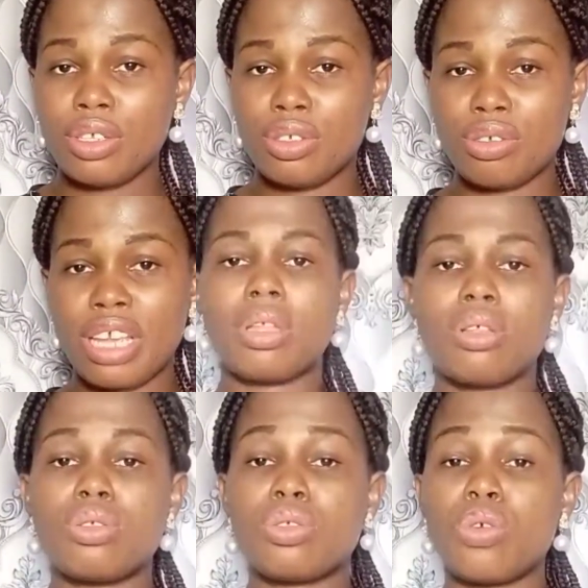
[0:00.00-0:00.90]
Do you get?
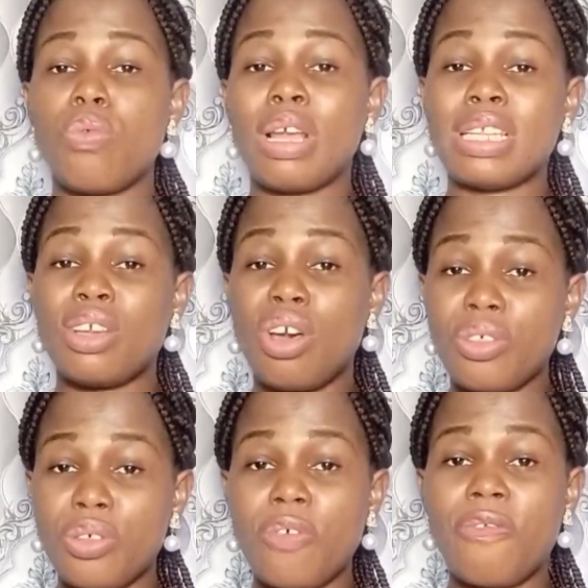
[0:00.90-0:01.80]
So when the
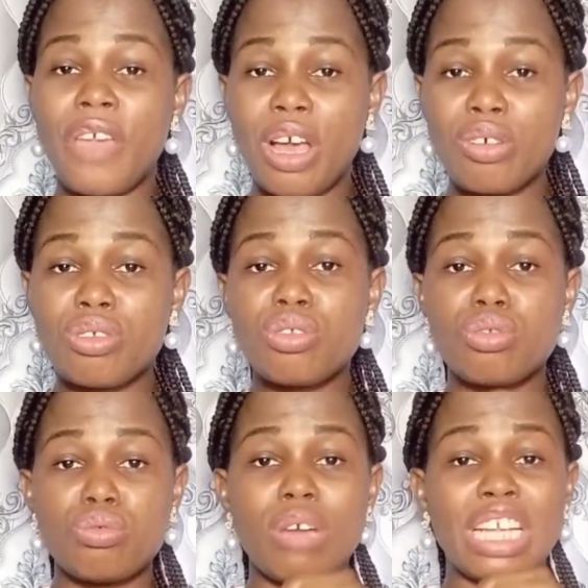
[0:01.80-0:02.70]
author fails
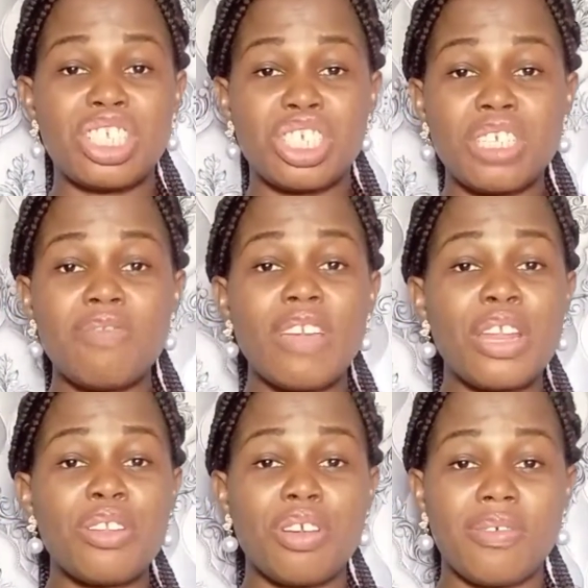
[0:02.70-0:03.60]
to achieve
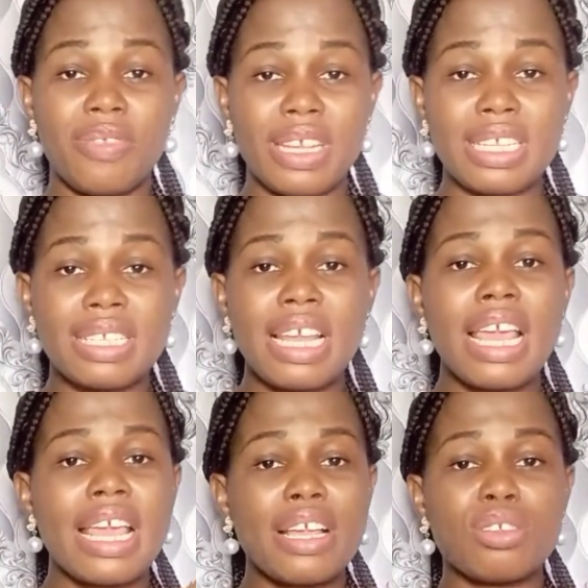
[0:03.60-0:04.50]
any of these,
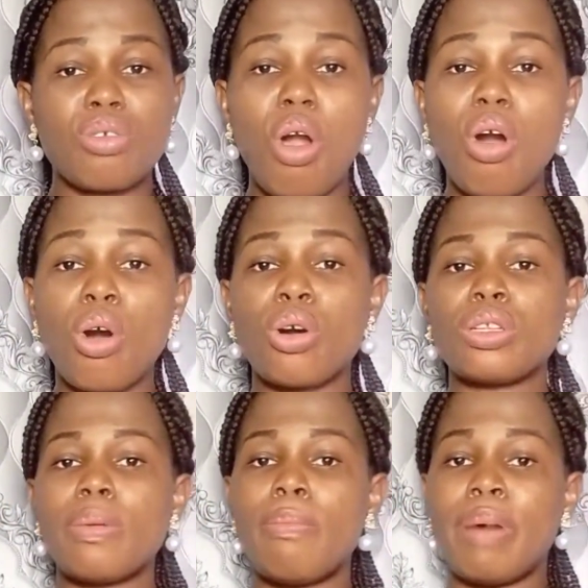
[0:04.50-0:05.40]
it's called
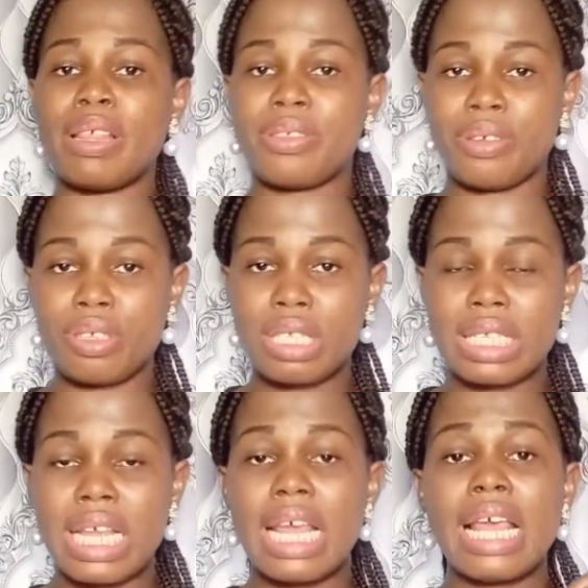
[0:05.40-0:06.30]
Bathos.
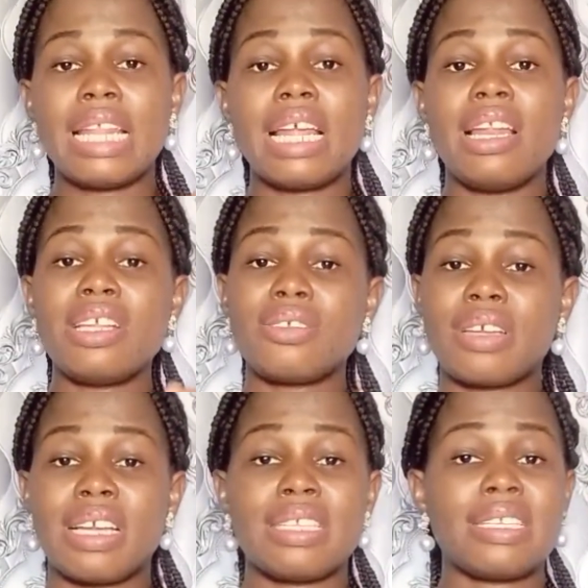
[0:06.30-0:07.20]
Now let's look
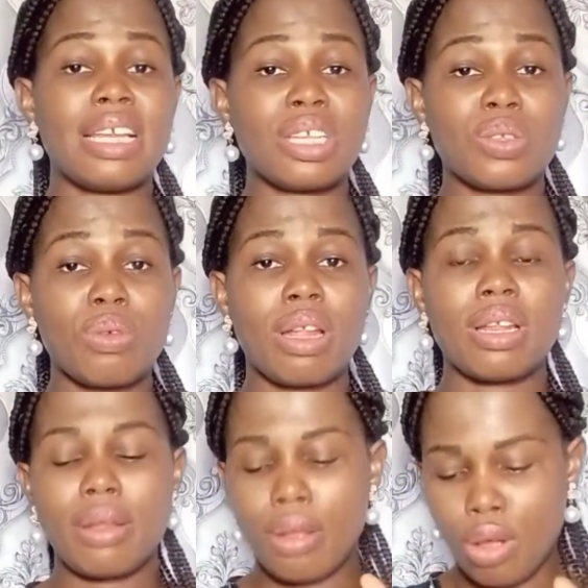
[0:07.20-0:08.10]
at the next one.
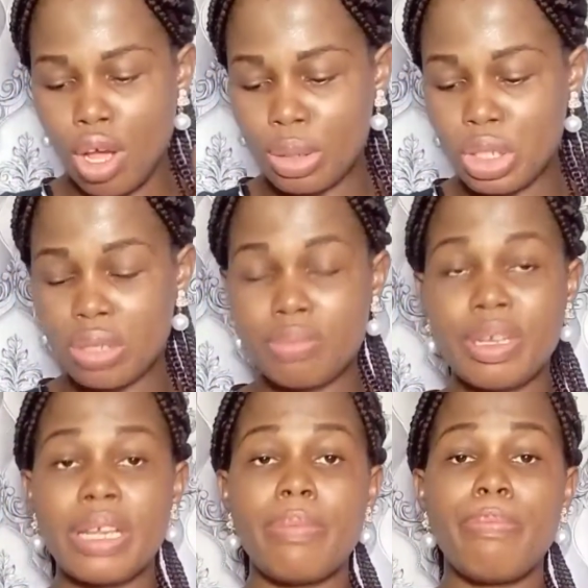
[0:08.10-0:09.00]
Option
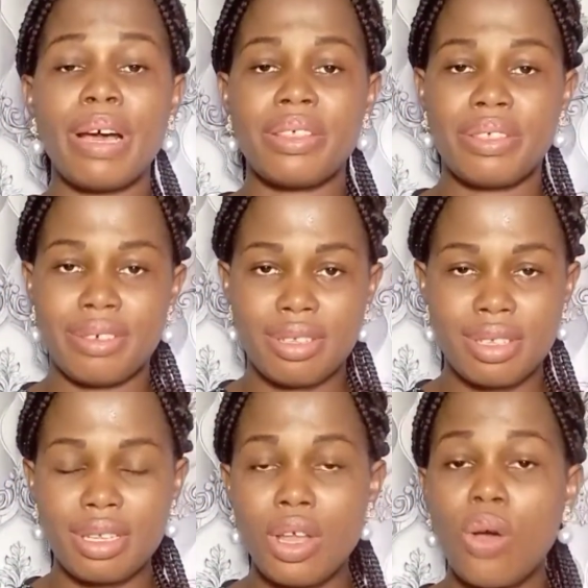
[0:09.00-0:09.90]
B,
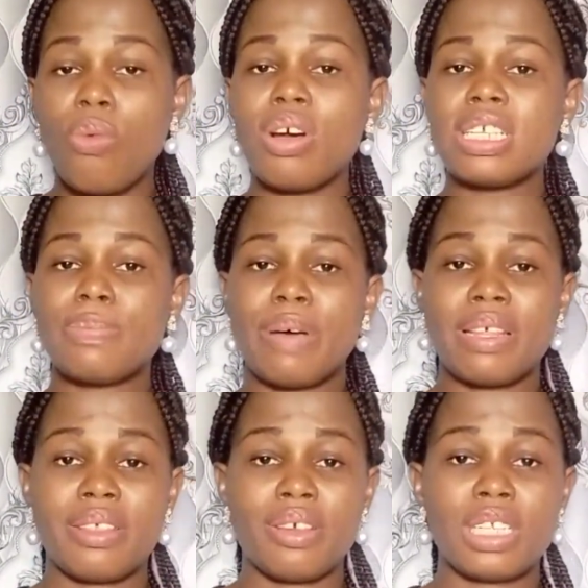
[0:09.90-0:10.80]
Pathos. What's
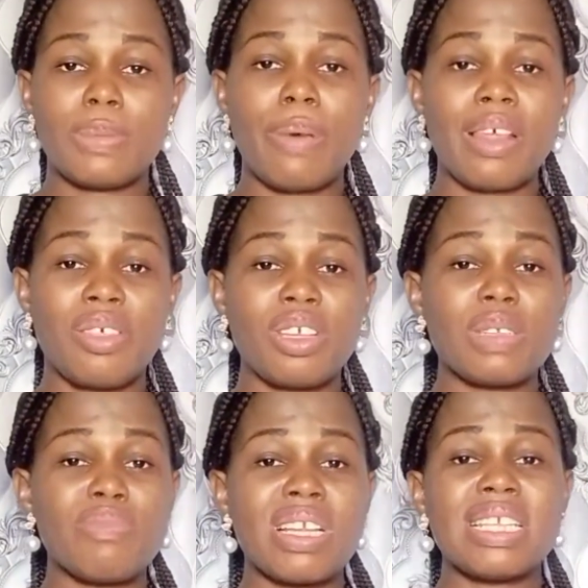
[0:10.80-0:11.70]
Pathos? Pathos
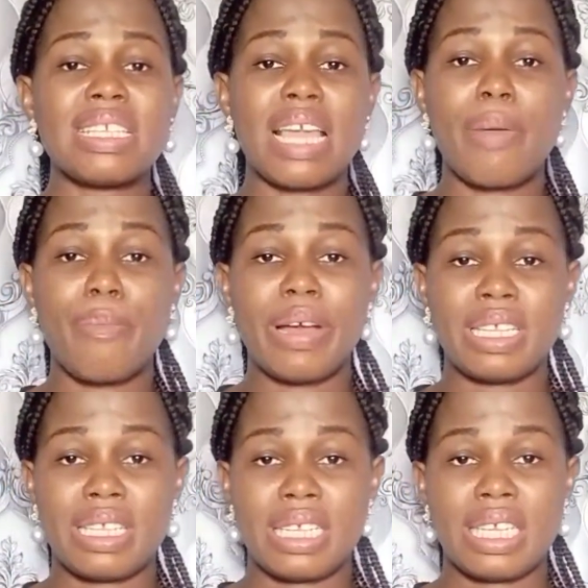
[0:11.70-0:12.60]
means
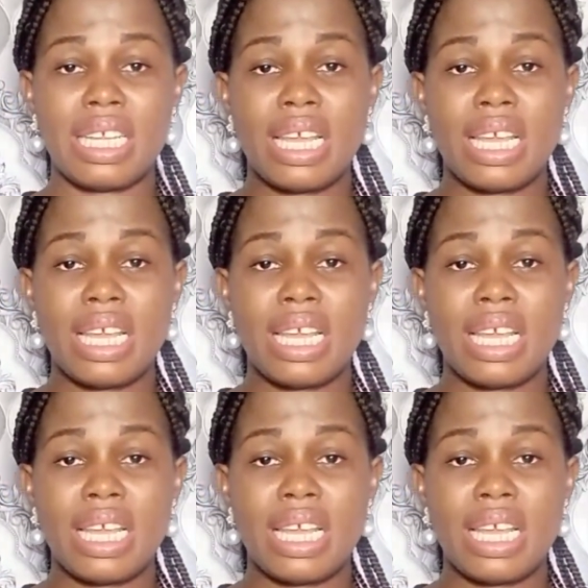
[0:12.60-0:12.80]
empathy.